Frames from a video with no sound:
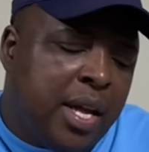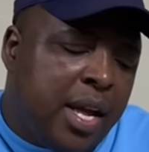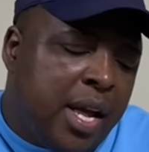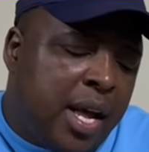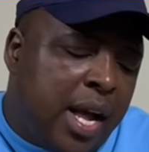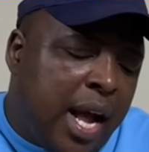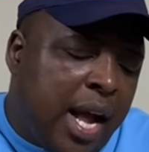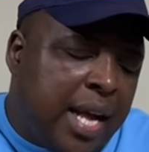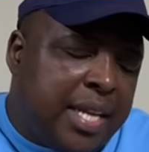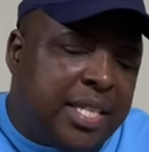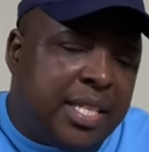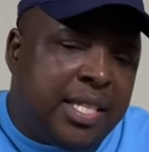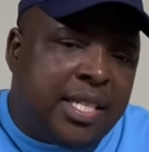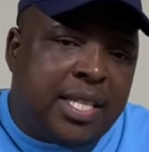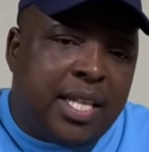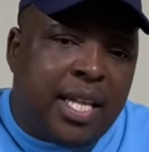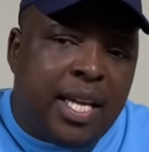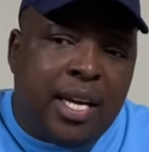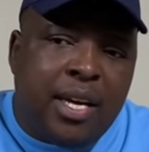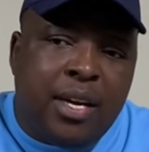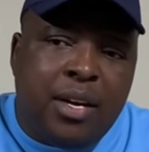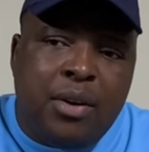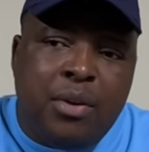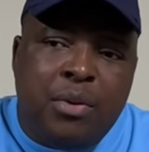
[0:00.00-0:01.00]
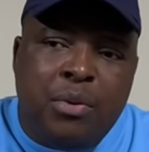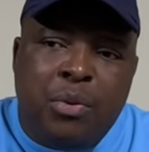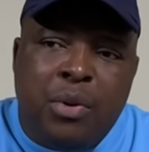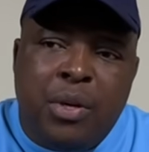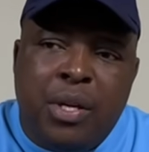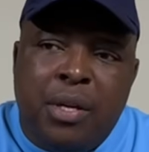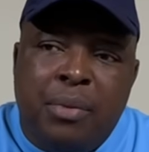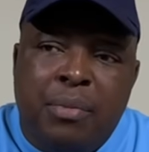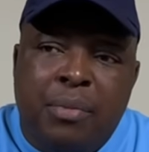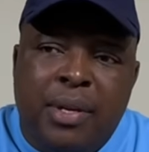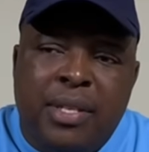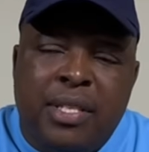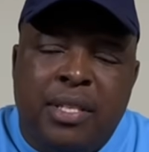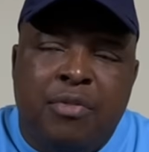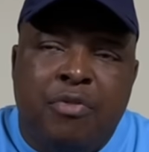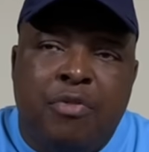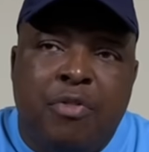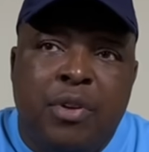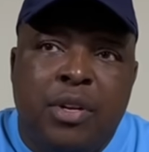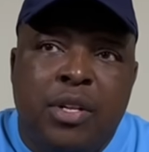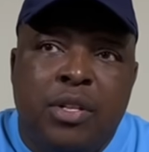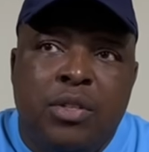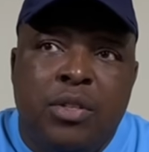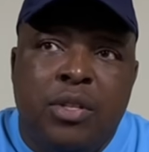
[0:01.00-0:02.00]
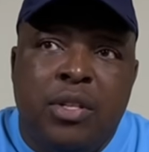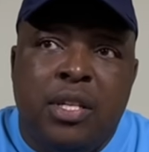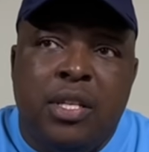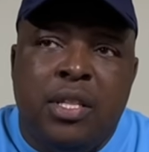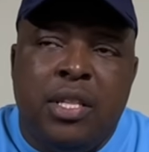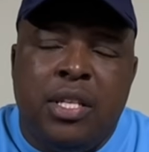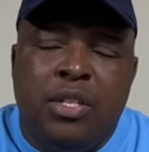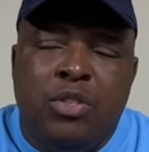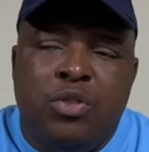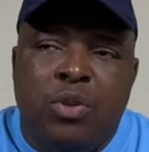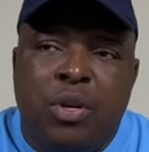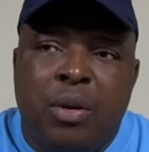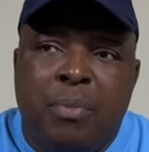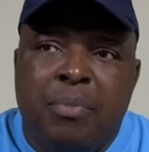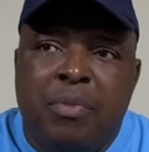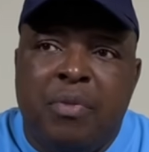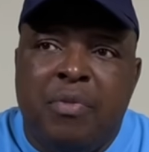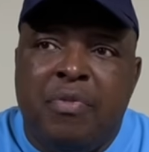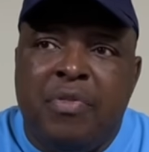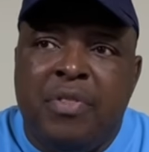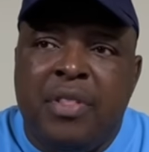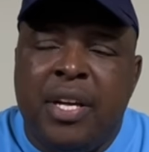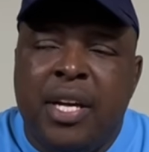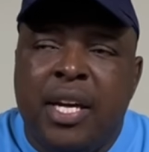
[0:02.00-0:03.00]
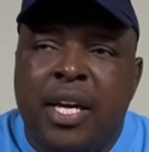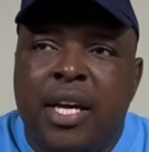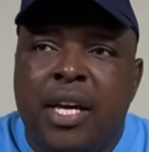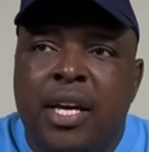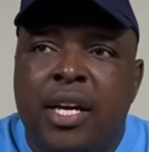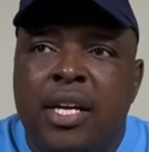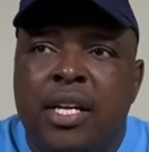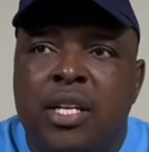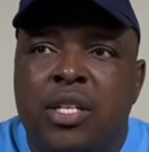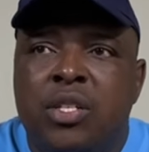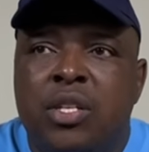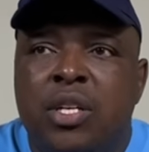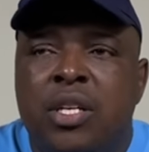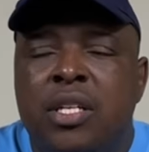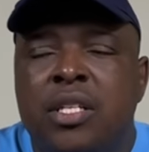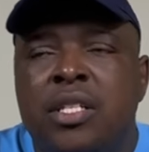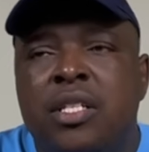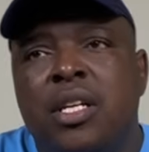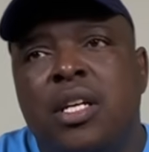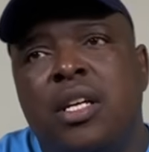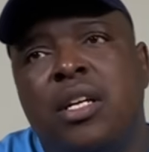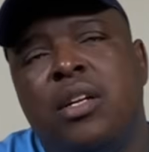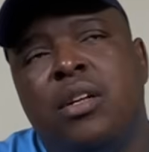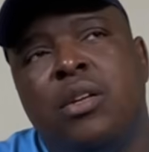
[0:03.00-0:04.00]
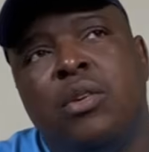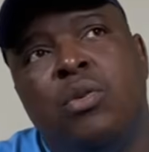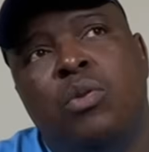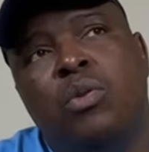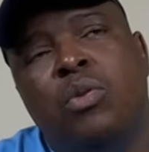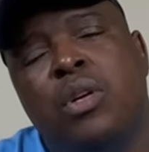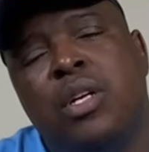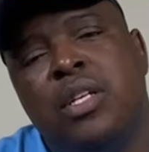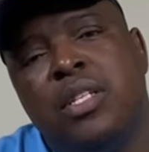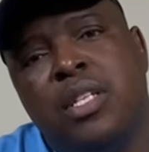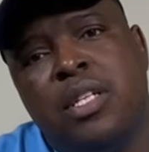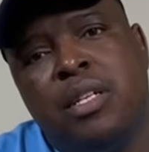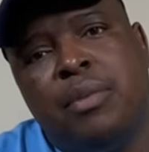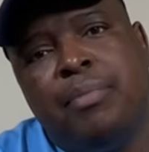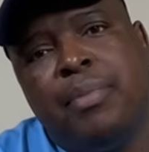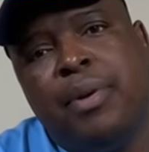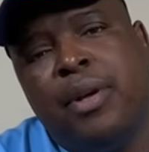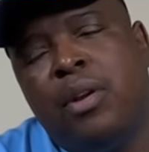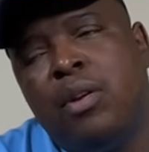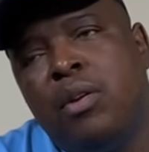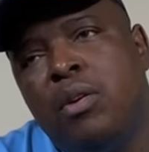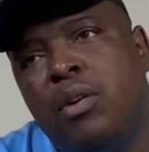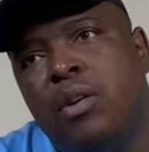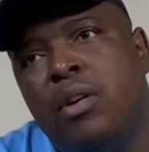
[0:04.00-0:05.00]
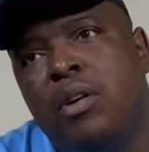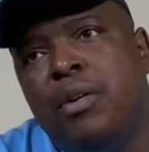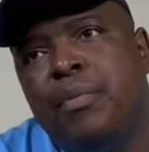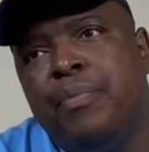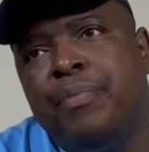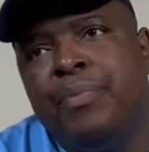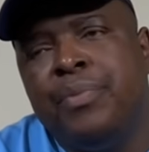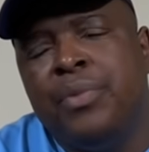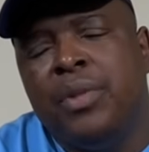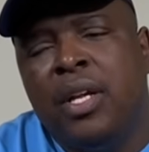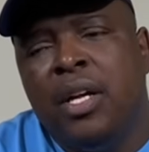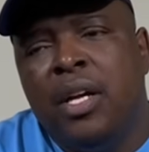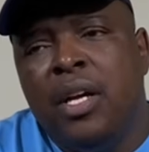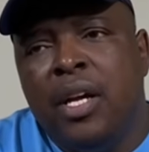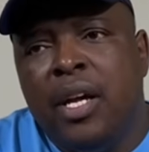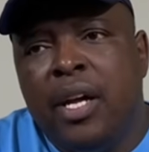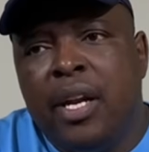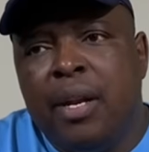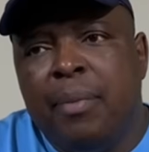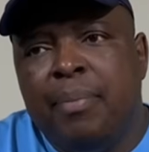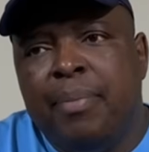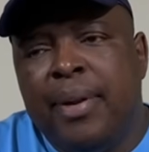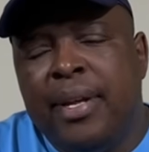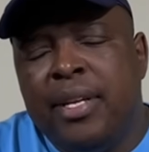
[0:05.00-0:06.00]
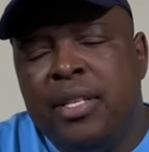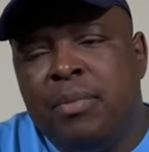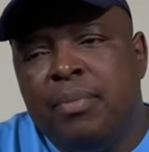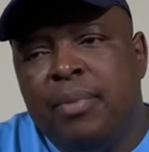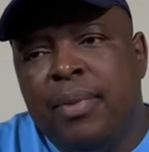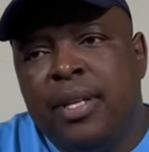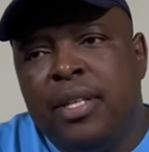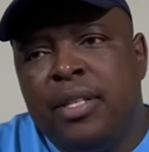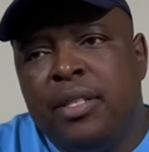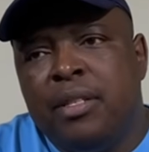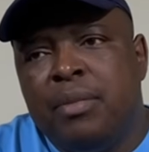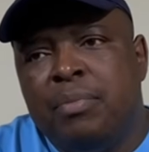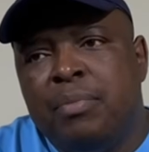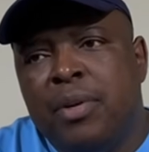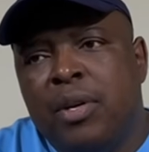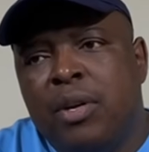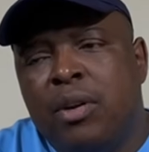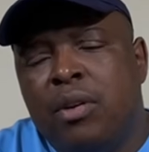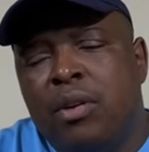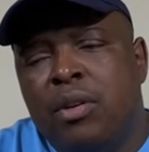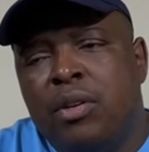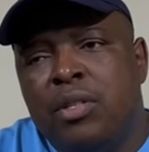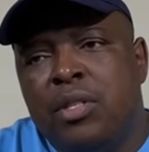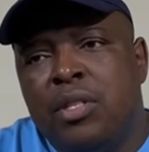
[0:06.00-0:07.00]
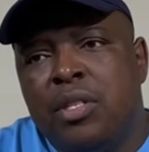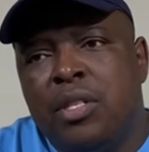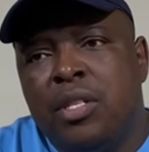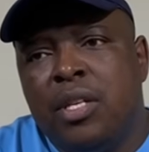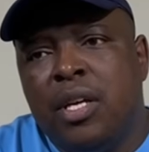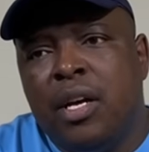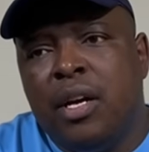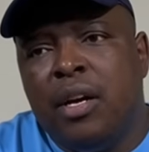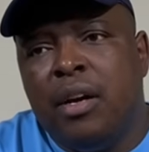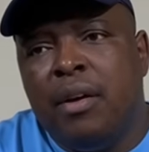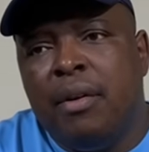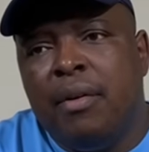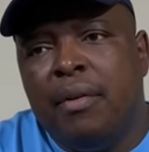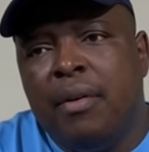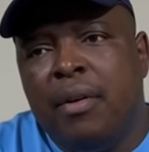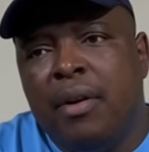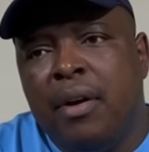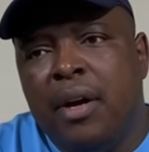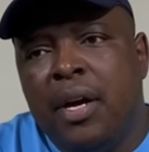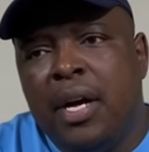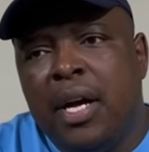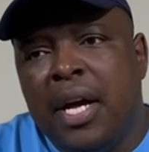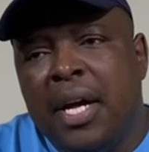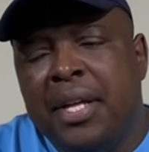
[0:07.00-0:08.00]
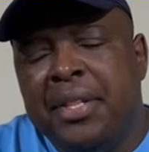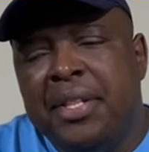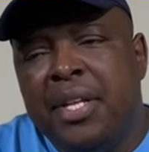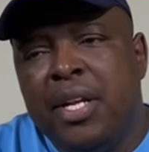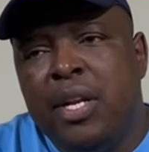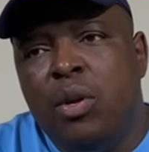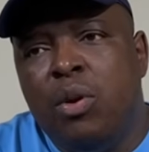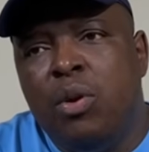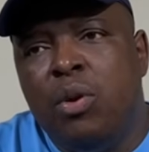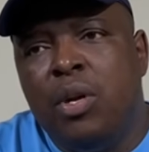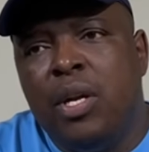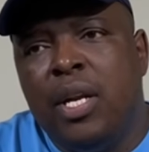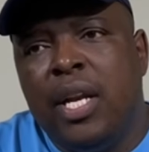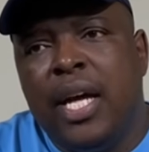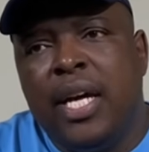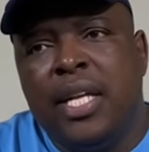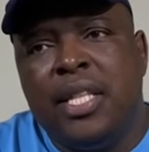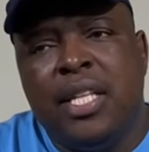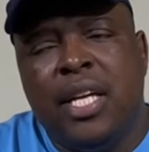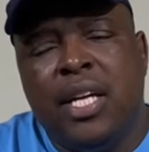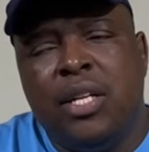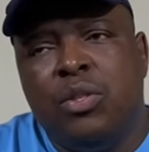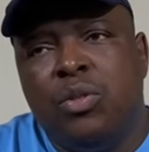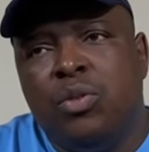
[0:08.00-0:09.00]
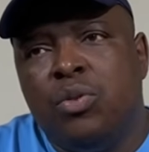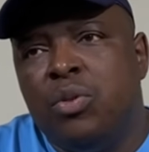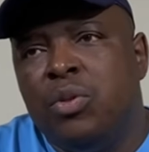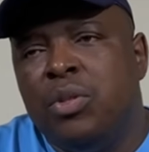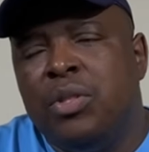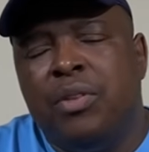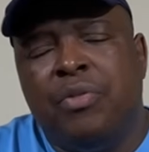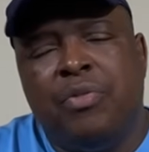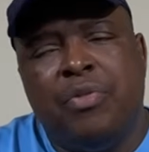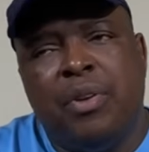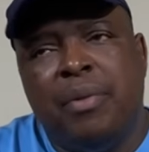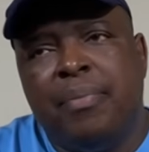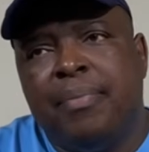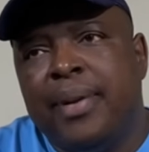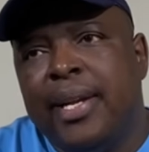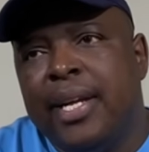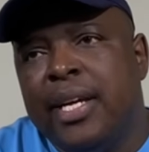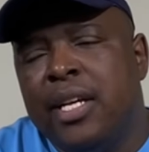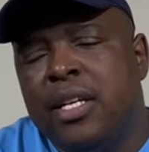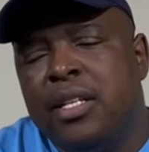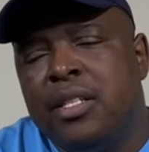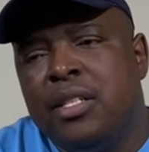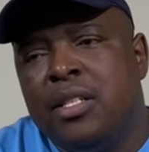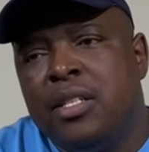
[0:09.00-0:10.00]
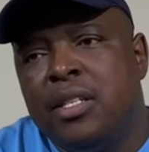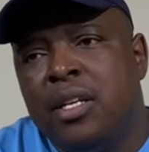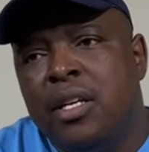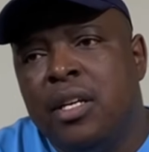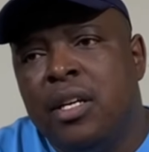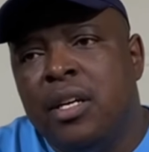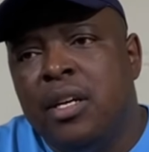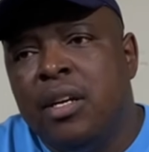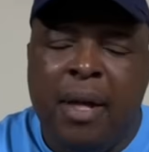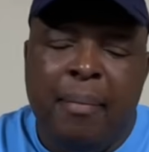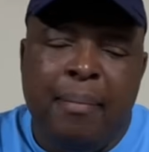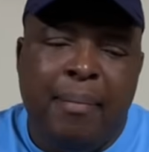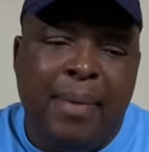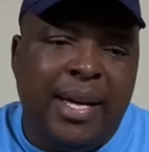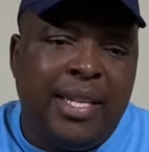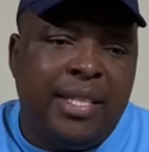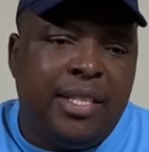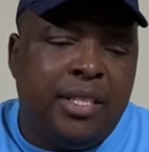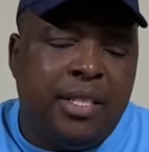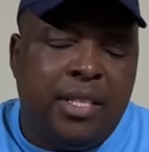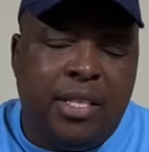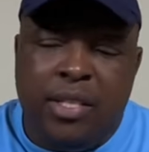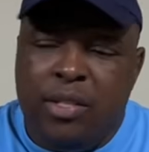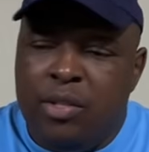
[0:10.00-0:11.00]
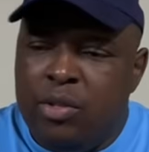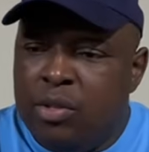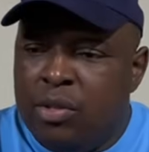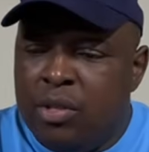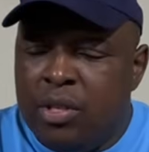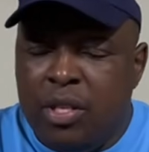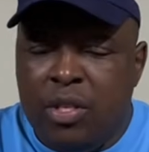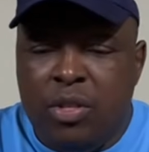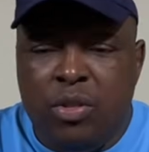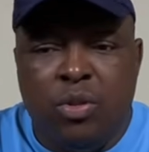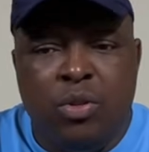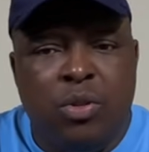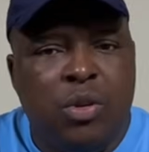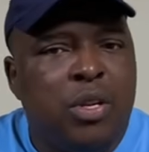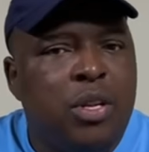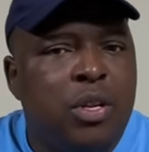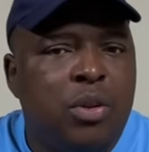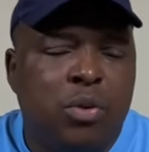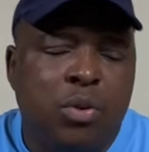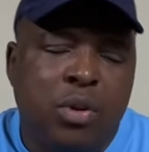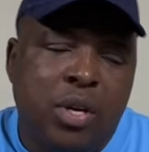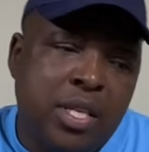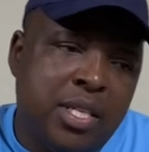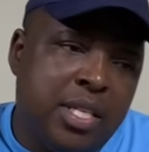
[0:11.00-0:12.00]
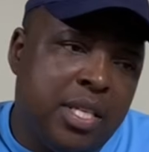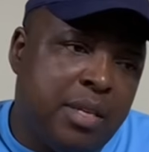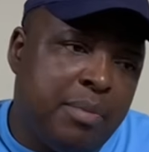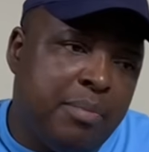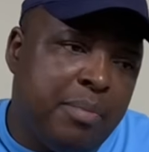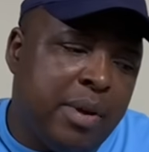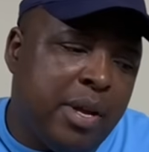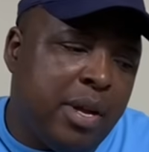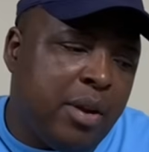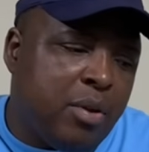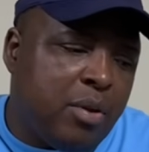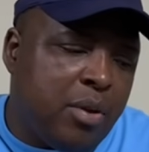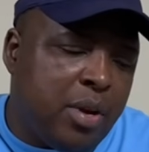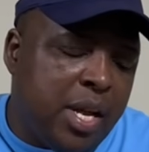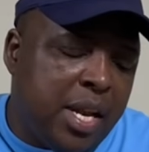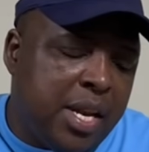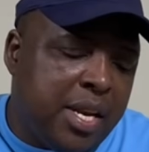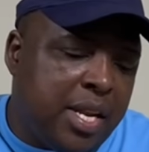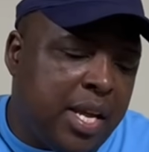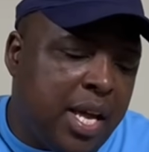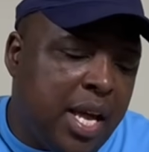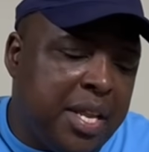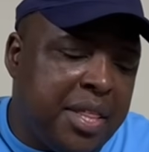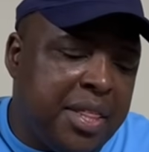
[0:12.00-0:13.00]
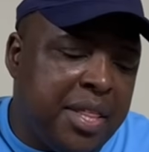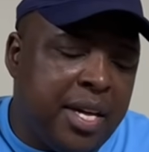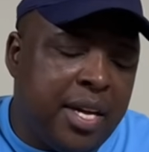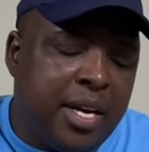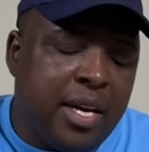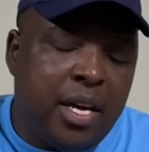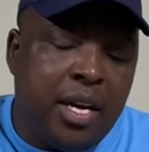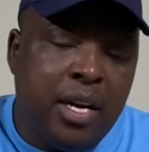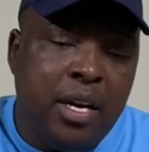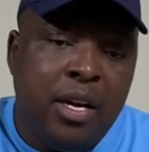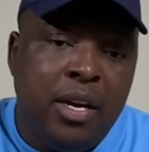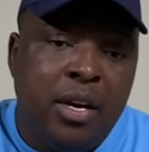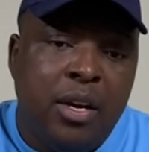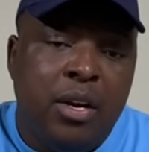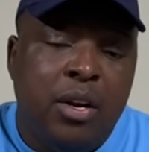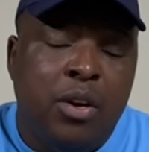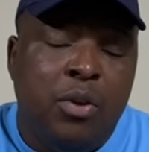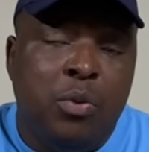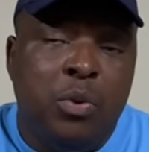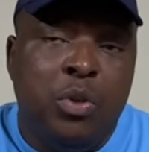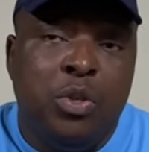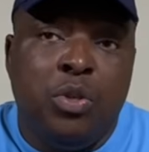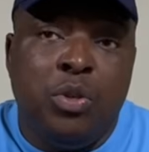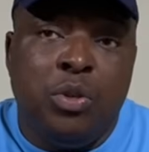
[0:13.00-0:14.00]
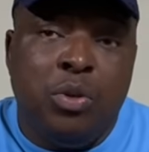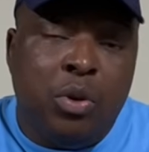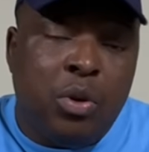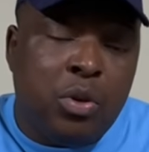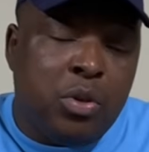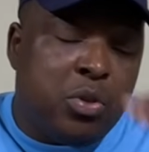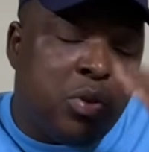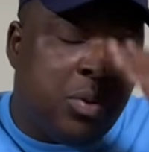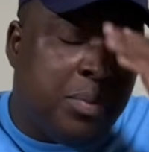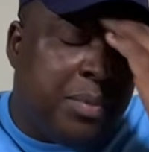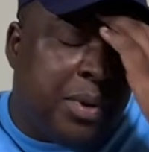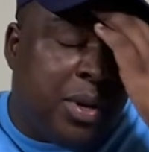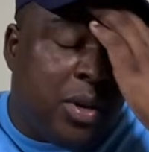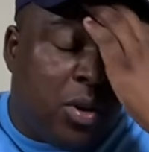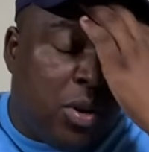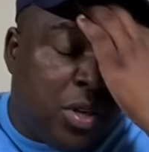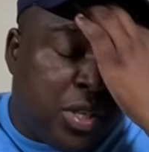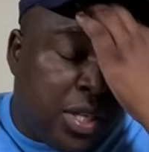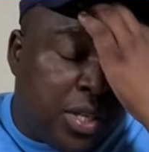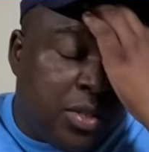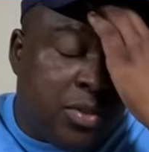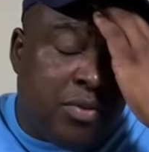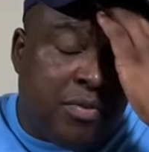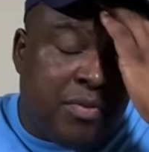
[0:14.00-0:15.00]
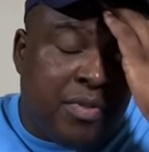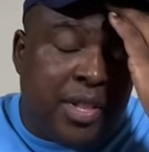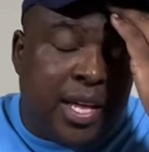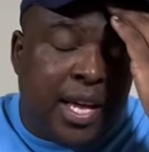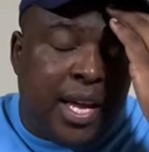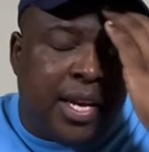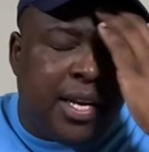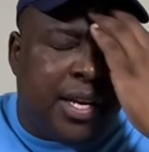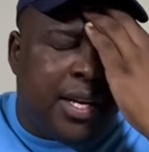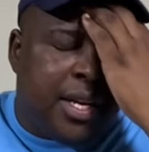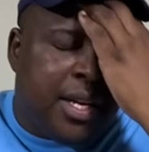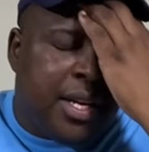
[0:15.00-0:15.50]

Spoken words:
I just think we mustn't fall in the trap of thinking he's a Lucas Ribeiro replacement, because they look like they're two different players, but he's not a Lucas Ribeiro, and I think we should also be cautious of that.